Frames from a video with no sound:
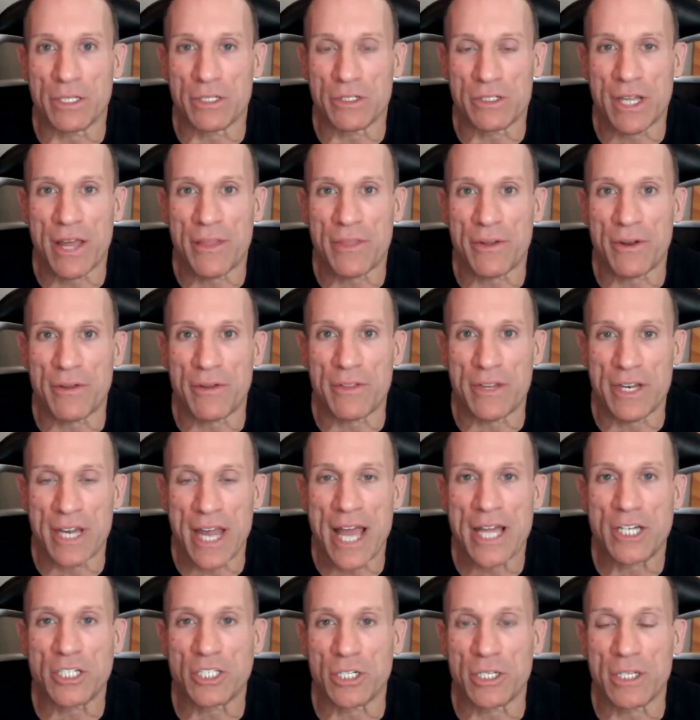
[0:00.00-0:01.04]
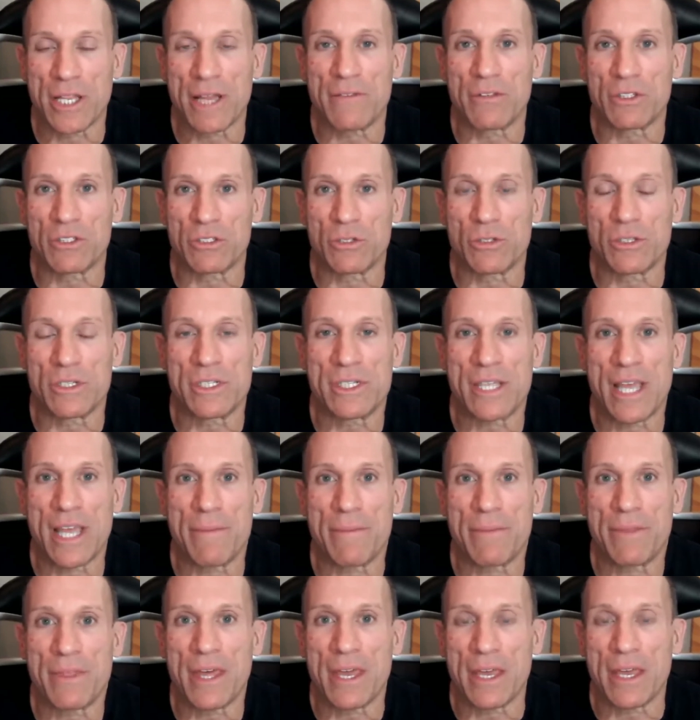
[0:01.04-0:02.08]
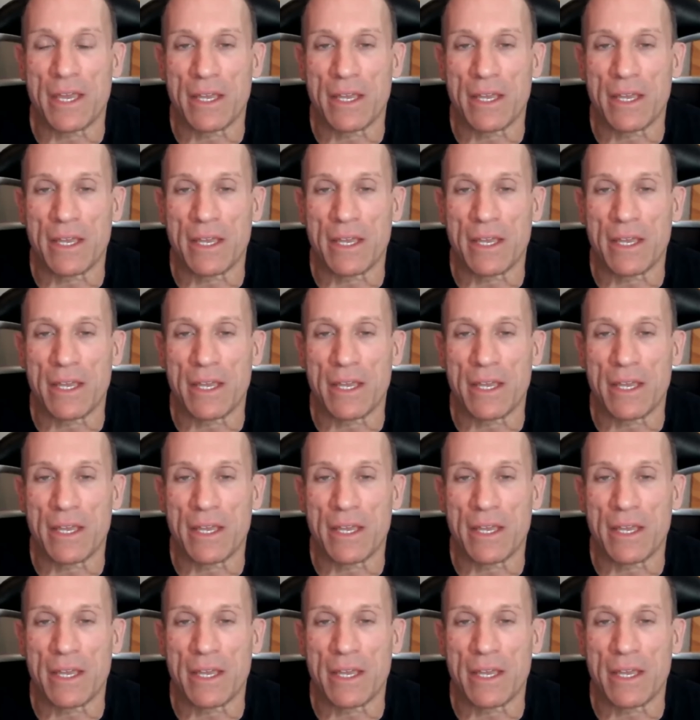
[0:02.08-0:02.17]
out there on the national level do the same thing.